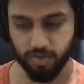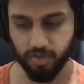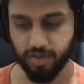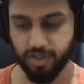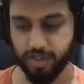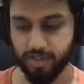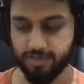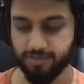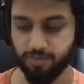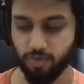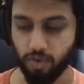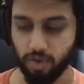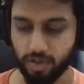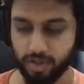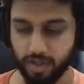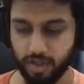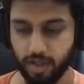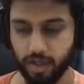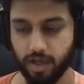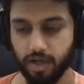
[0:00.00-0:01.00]
So these
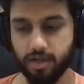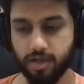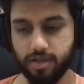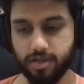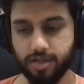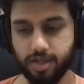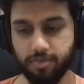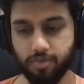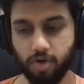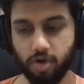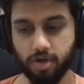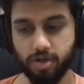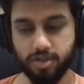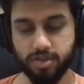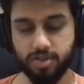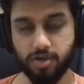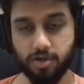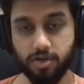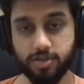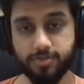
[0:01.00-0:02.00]
4 are De
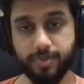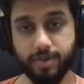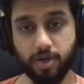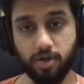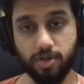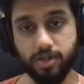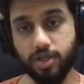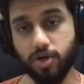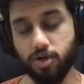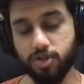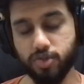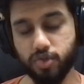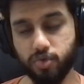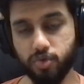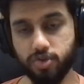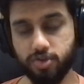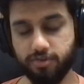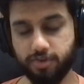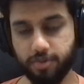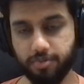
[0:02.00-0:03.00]
Morgan's laws, but they're also
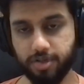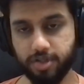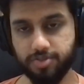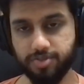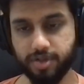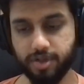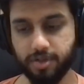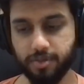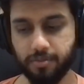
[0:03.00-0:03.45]
rules of replacement.